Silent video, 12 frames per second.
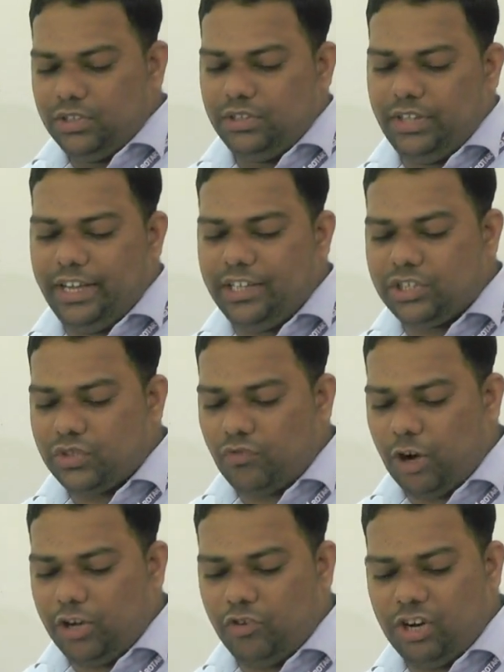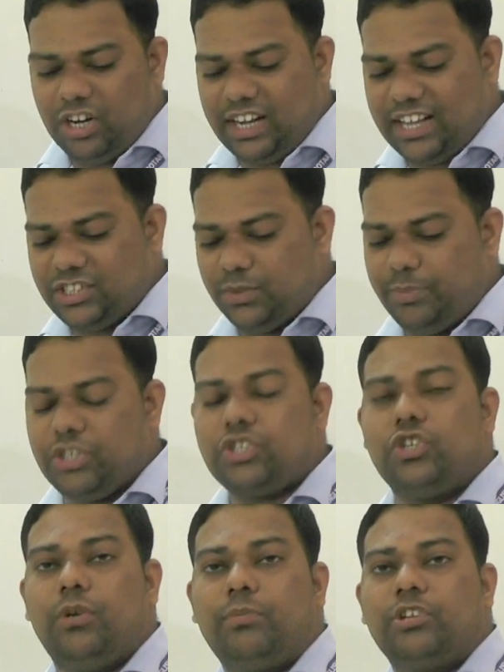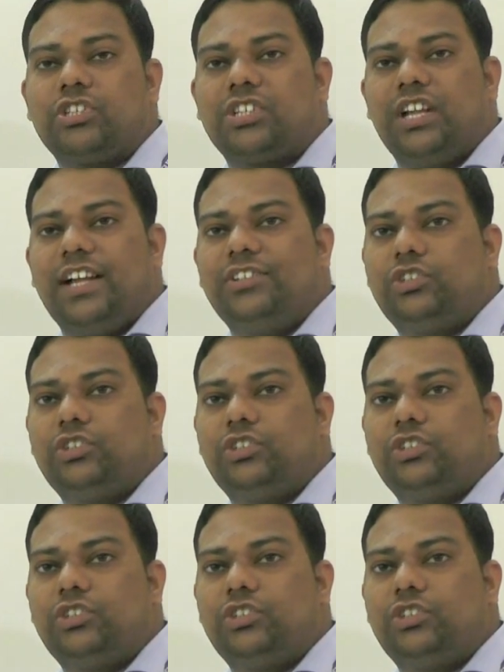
next, whatever a classification of crystalline